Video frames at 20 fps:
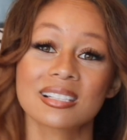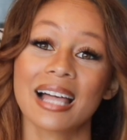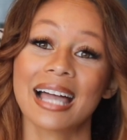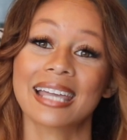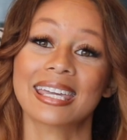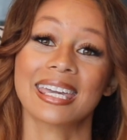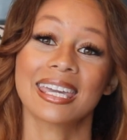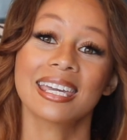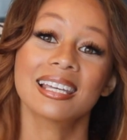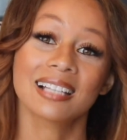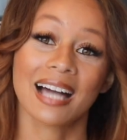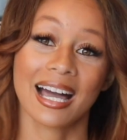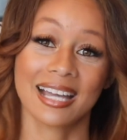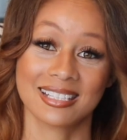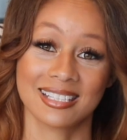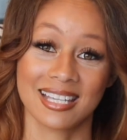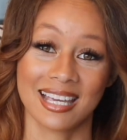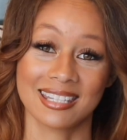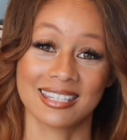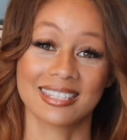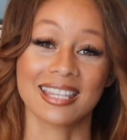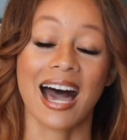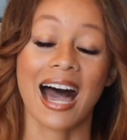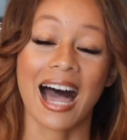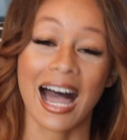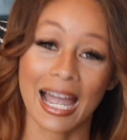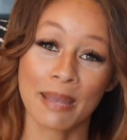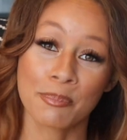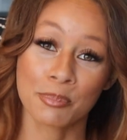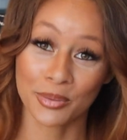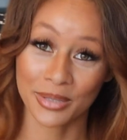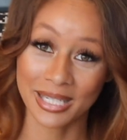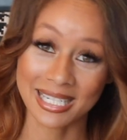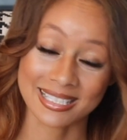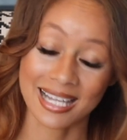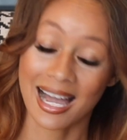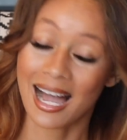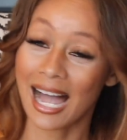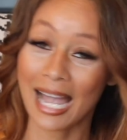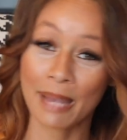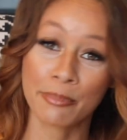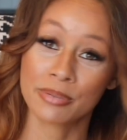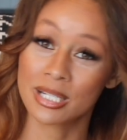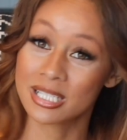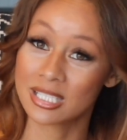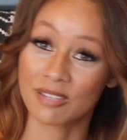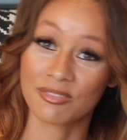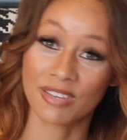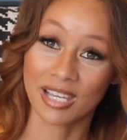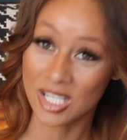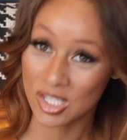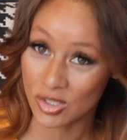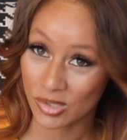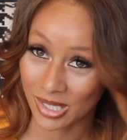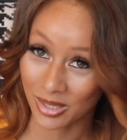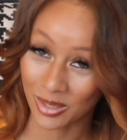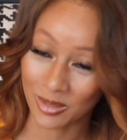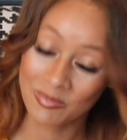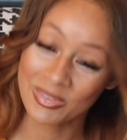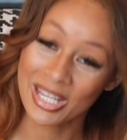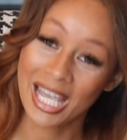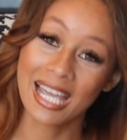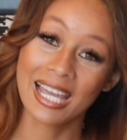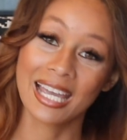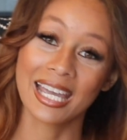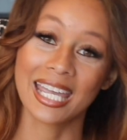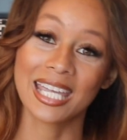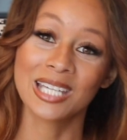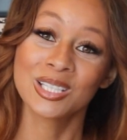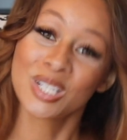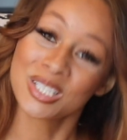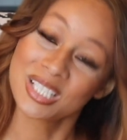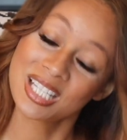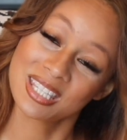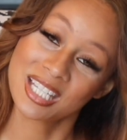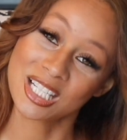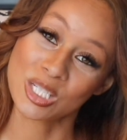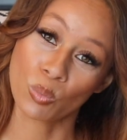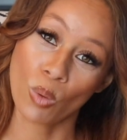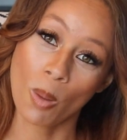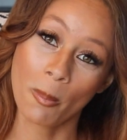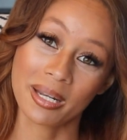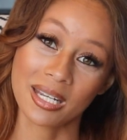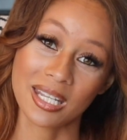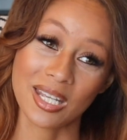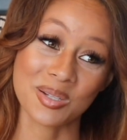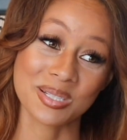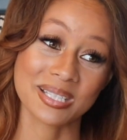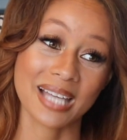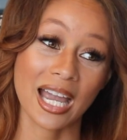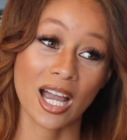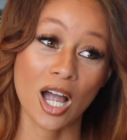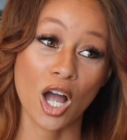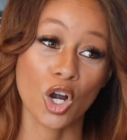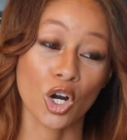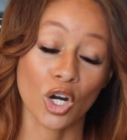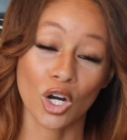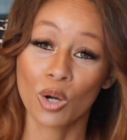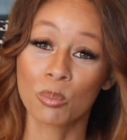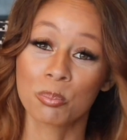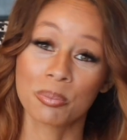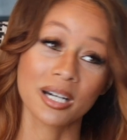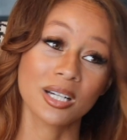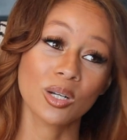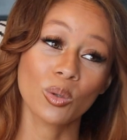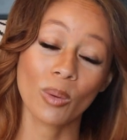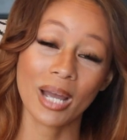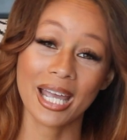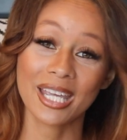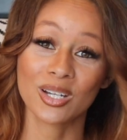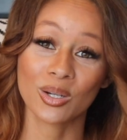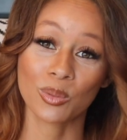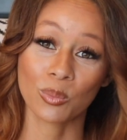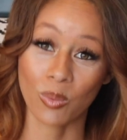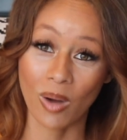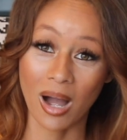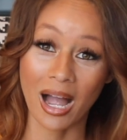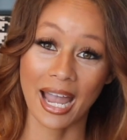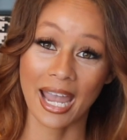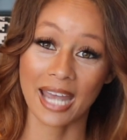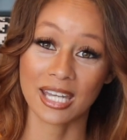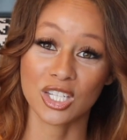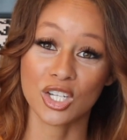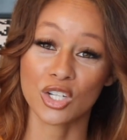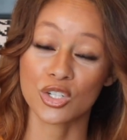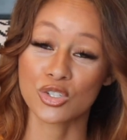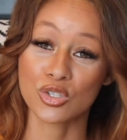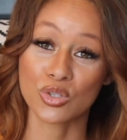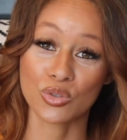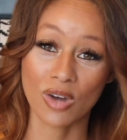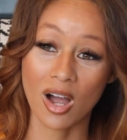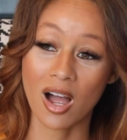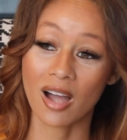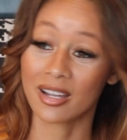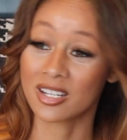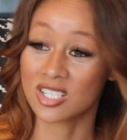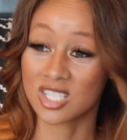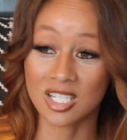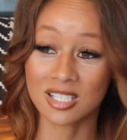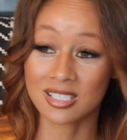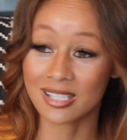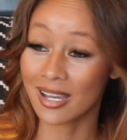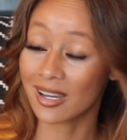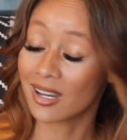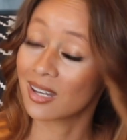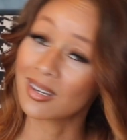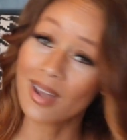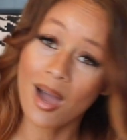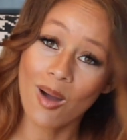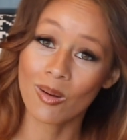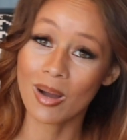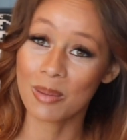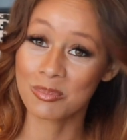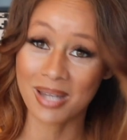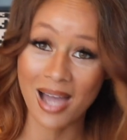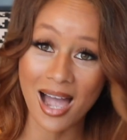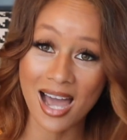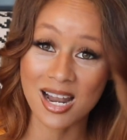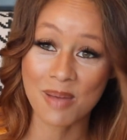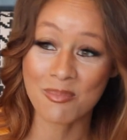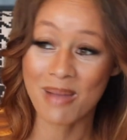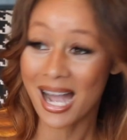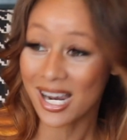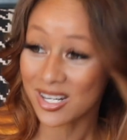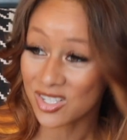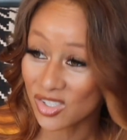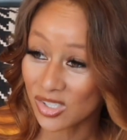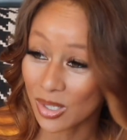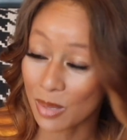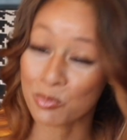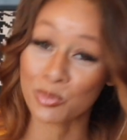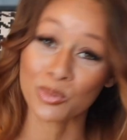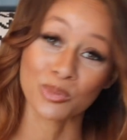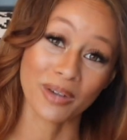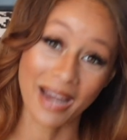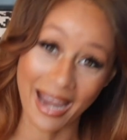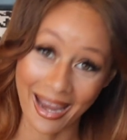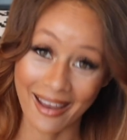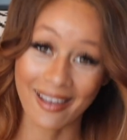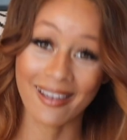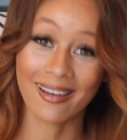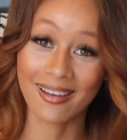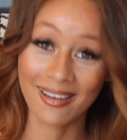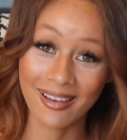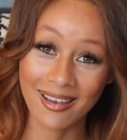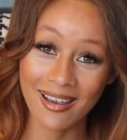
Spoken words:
like Eli did, the high priest of Israel. He looked at this woman and he's like, girl, put away your wine, you're drunk. And she's like, no, I'm not, I'm actually praying.